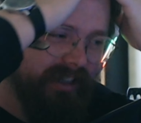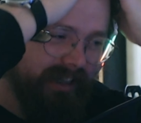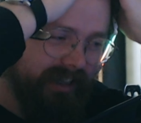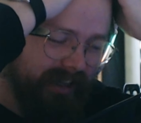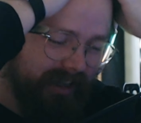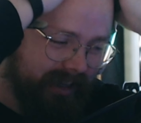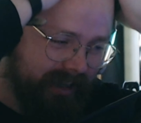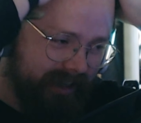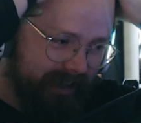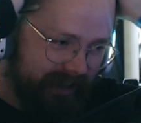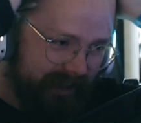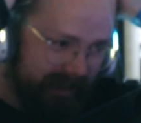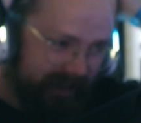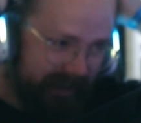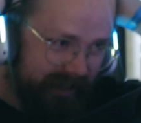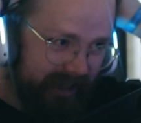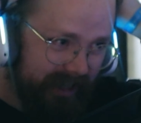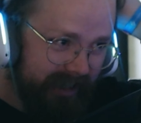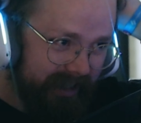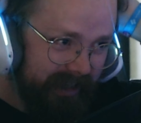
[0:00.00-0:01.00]
uh,
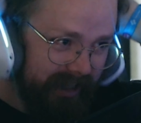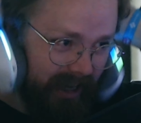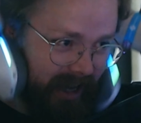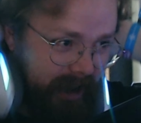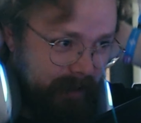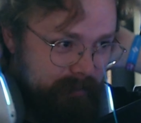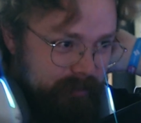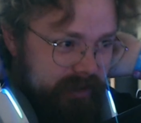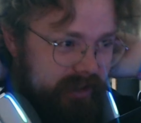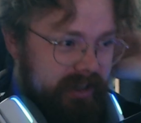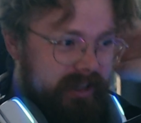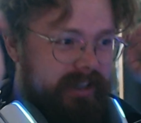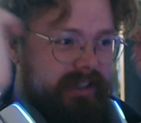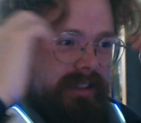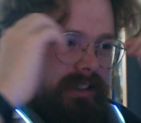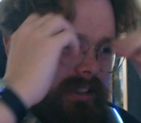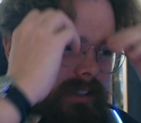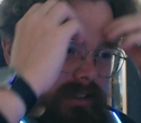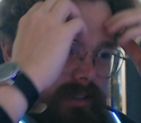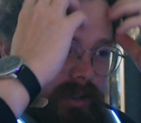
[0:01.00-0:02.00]
a little
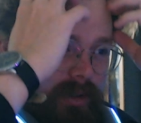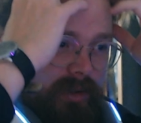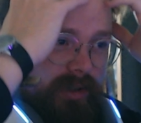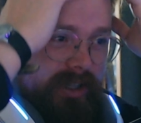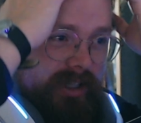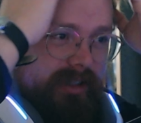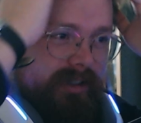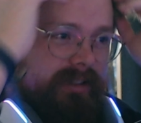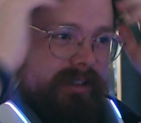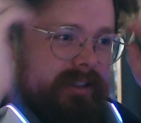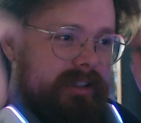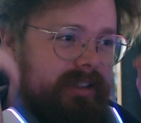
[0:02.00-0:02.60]
update sort